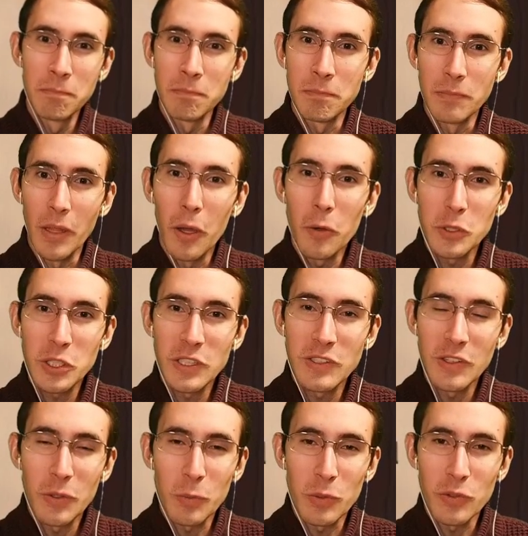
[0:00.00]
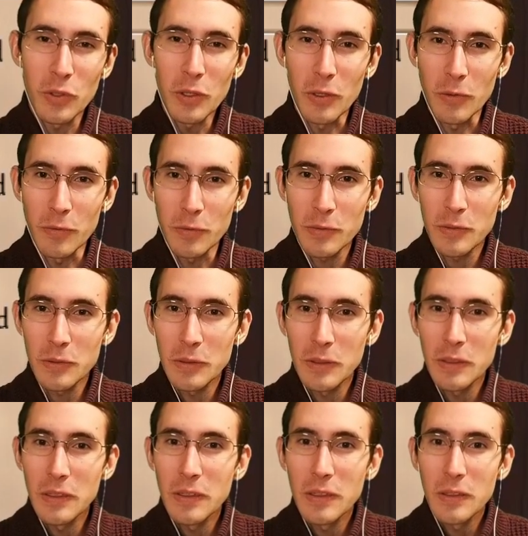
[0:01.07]
Hmm, oh, she's in the reserve.
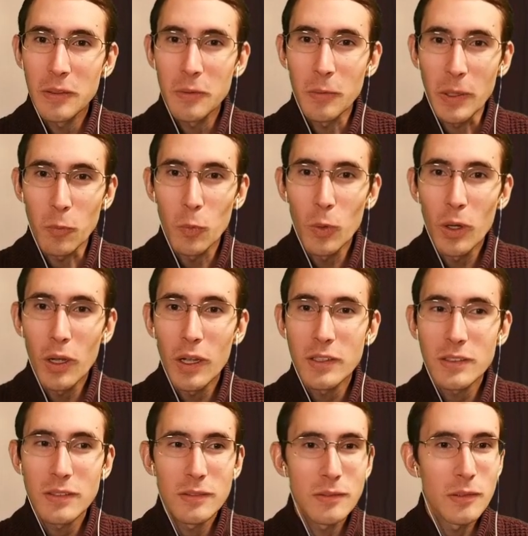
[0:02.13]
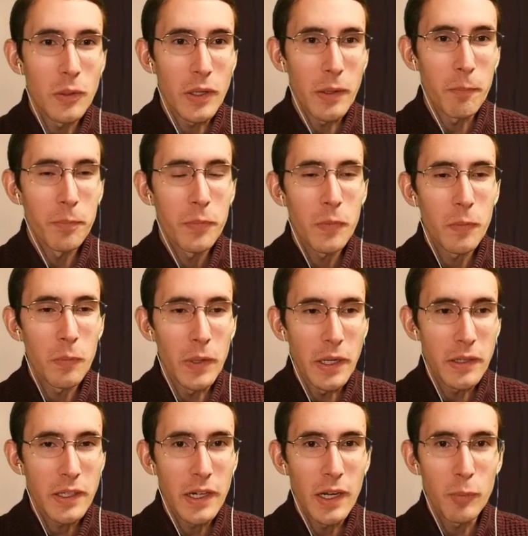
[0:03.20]
Wait, what? Okay,
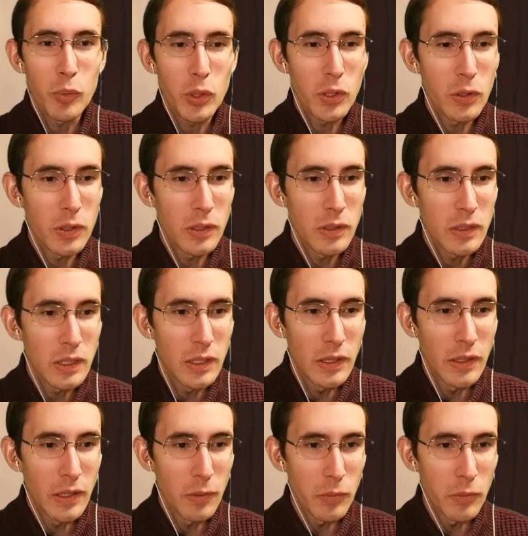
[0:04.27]
wait, can I put her in